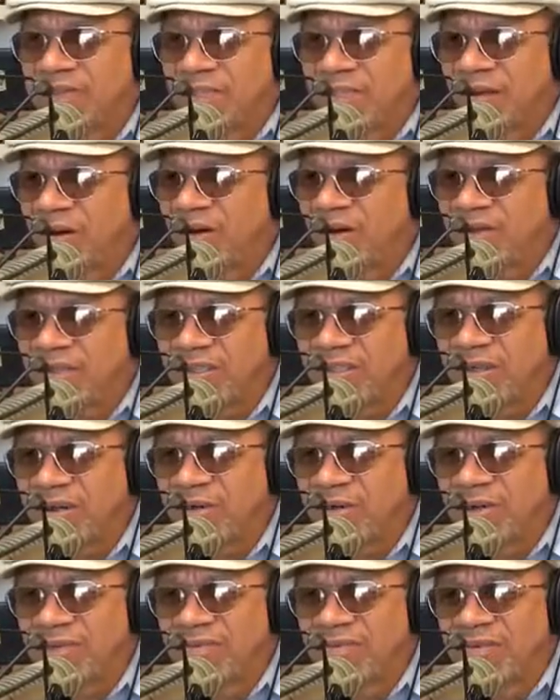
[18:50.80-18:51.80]
the
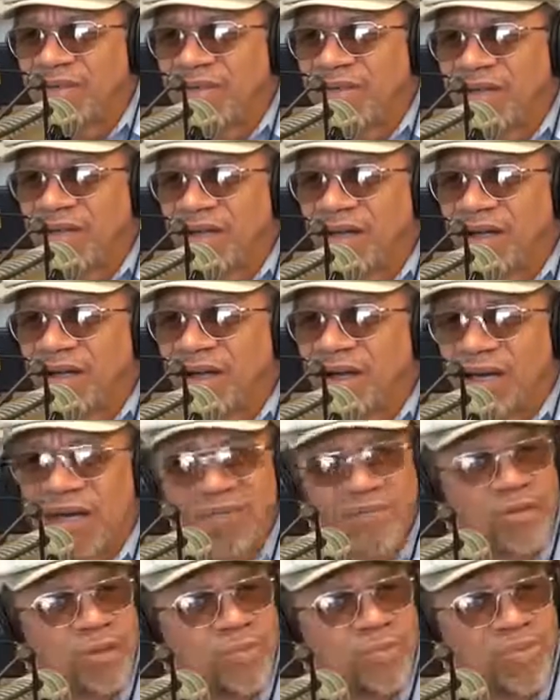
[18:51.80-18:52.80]
audio
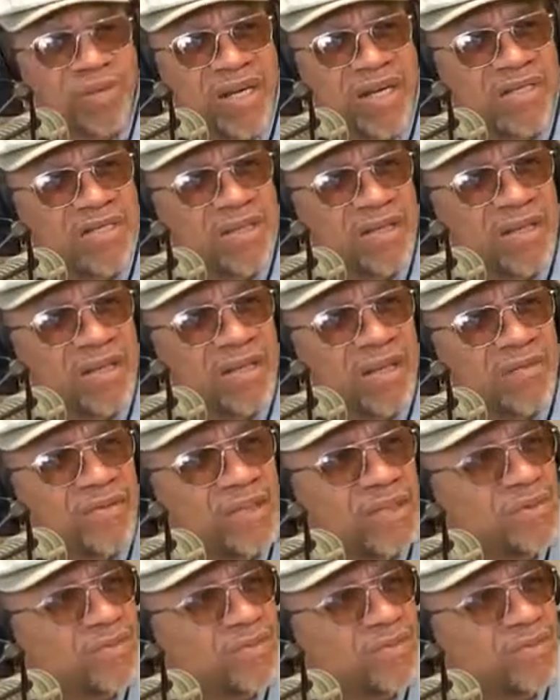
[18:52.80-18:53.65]
of the breaching of his